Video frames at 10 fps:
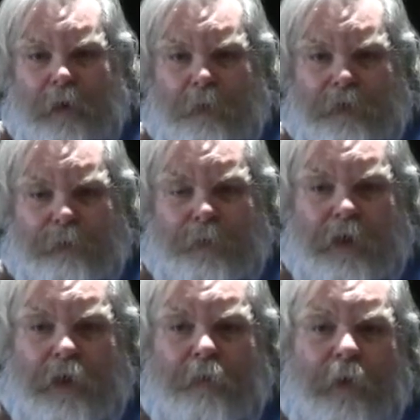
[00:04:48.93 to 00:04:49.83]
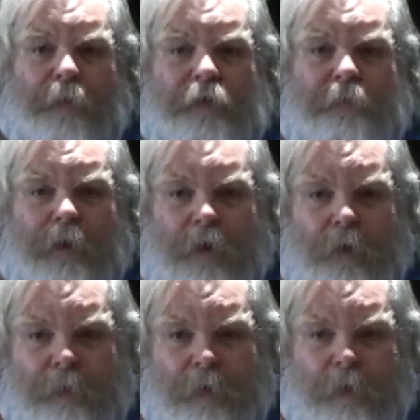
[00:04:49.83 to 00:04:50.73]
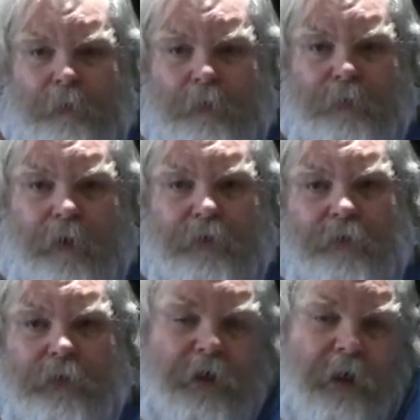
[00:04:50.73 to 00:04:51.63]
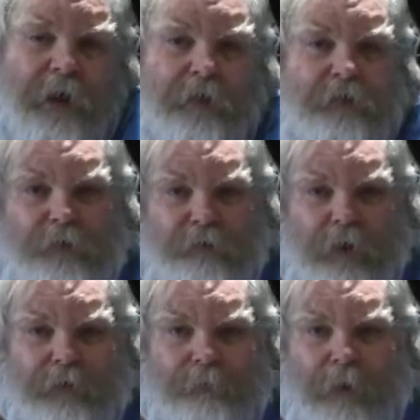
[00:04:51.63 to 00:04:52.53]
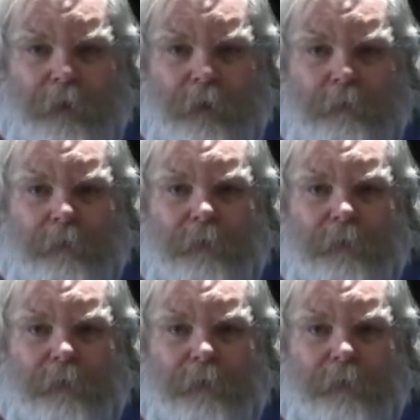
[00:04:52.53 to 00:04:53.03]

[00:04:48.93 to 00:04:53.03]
don't want you to bring any weapons in my home or open drugs, or you're not allowed to do drugs in my home.